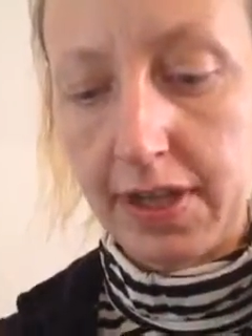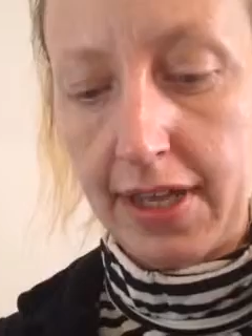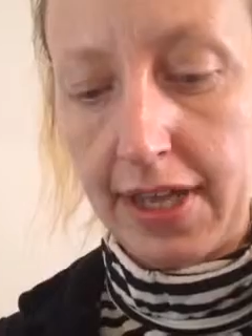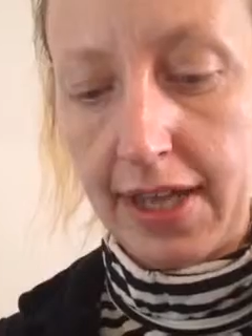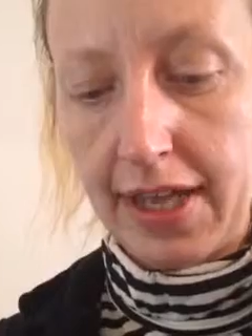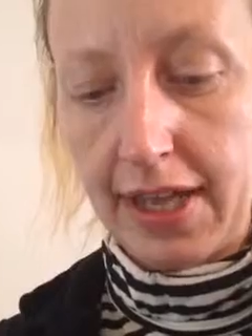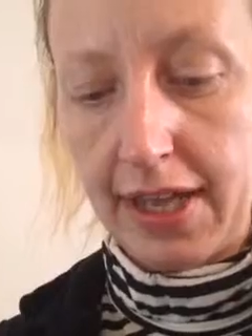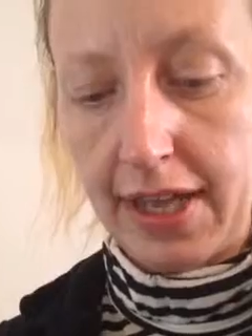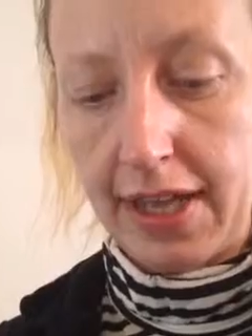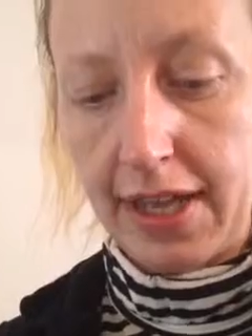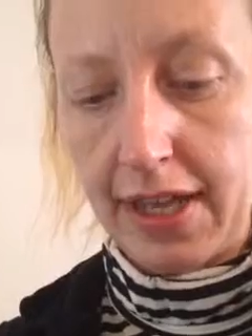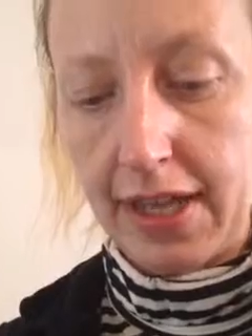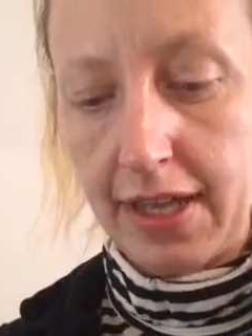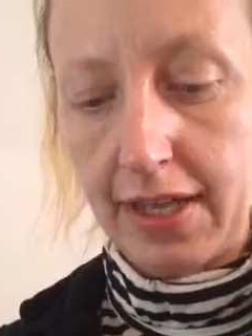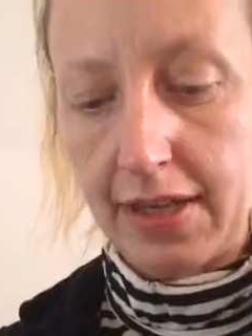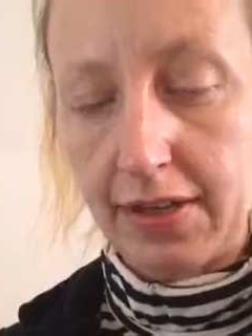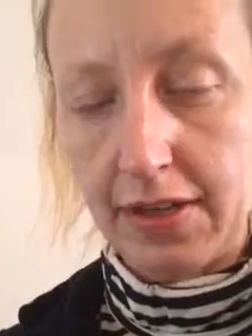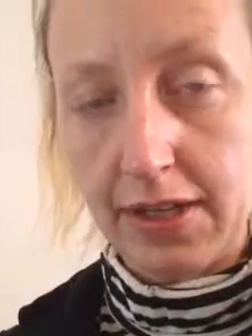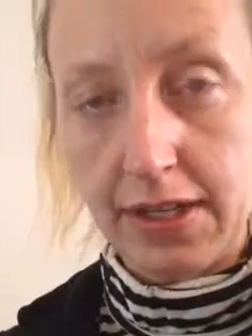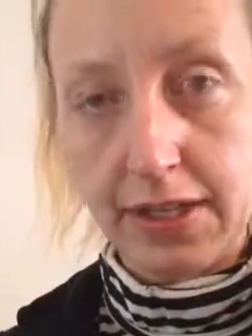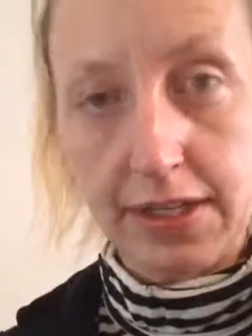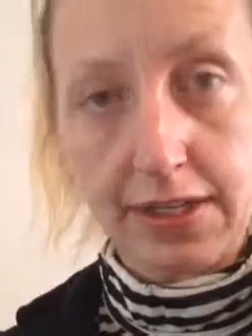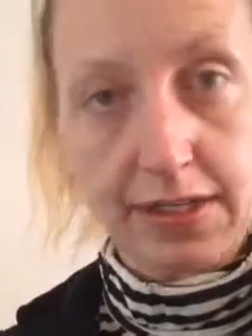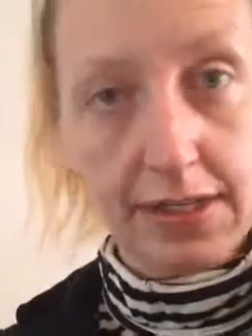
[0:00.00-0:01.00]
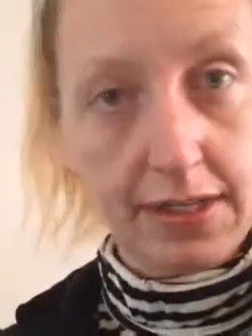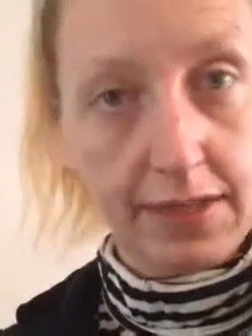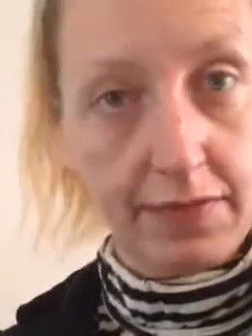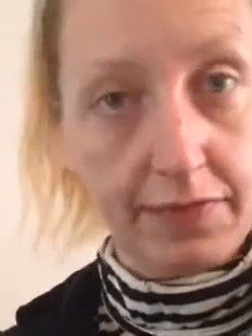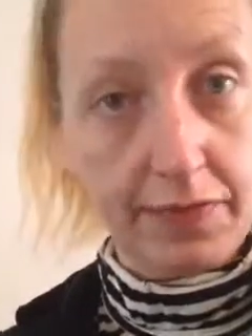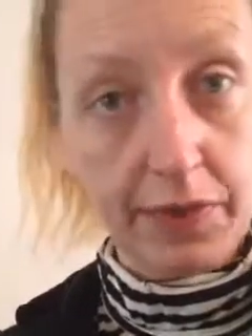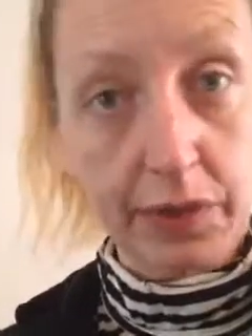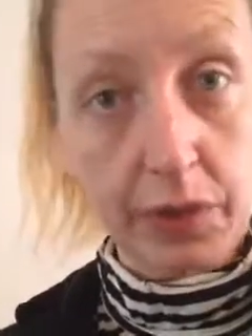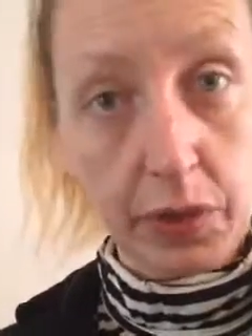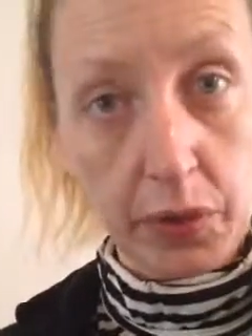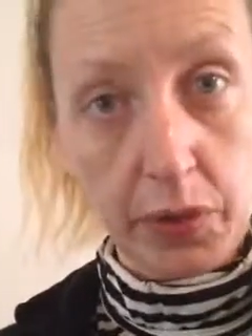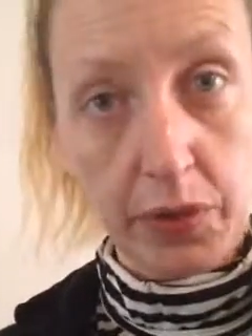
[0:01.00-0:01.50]
and it's the
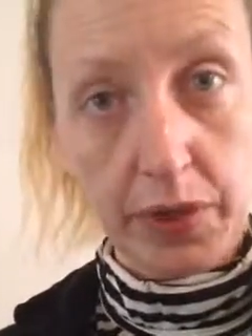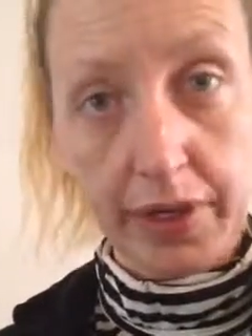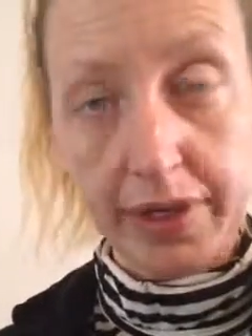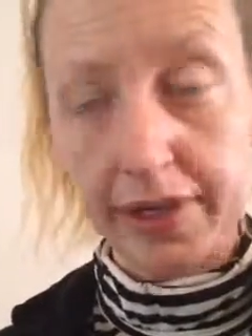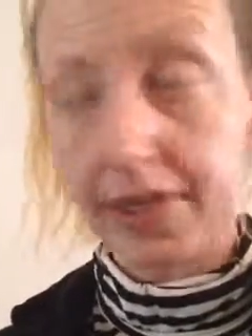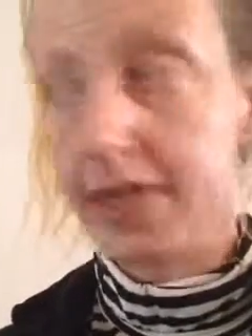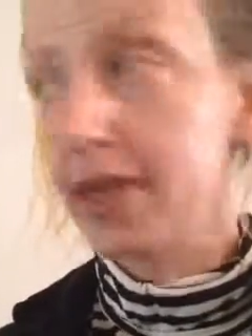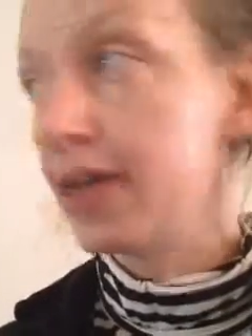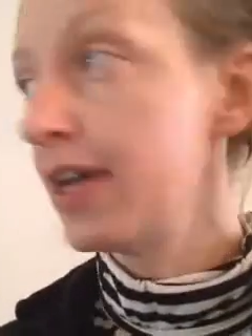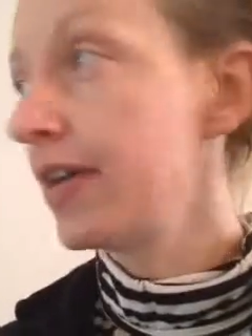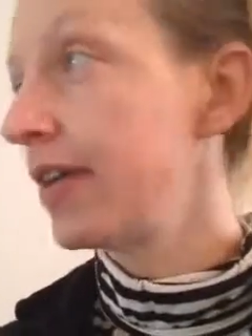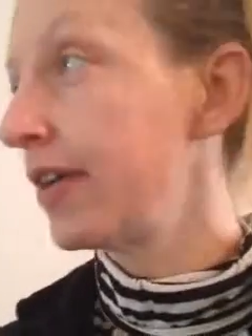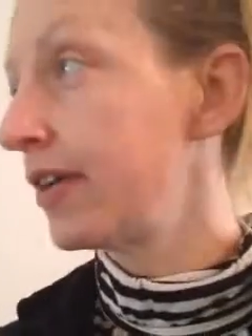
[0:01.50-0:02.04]
velour.